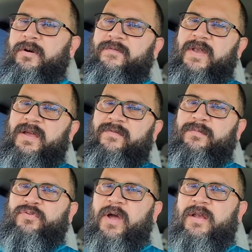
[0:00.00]
if any of them
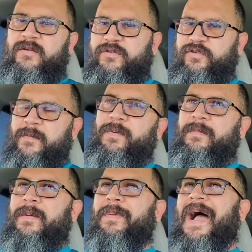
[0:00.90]
tried to jump on
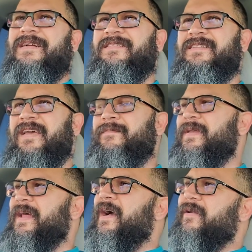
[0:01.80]
my back to take me
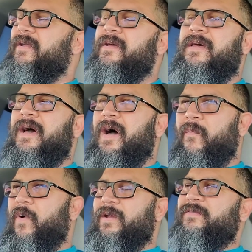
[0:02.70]
down. I
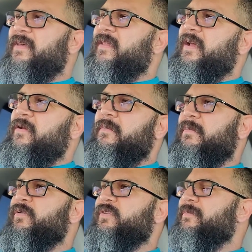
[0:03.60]
want to say that I can
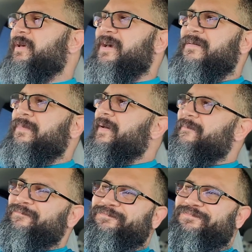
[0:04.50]
remember something like that, but
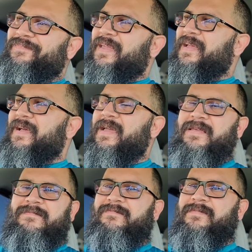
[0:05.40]

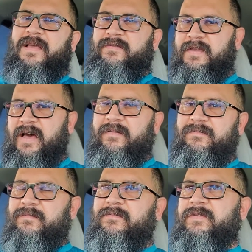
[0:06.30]
it's not
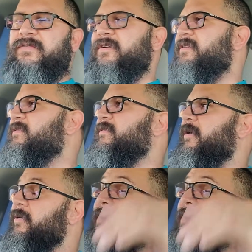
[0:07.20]
vivid. So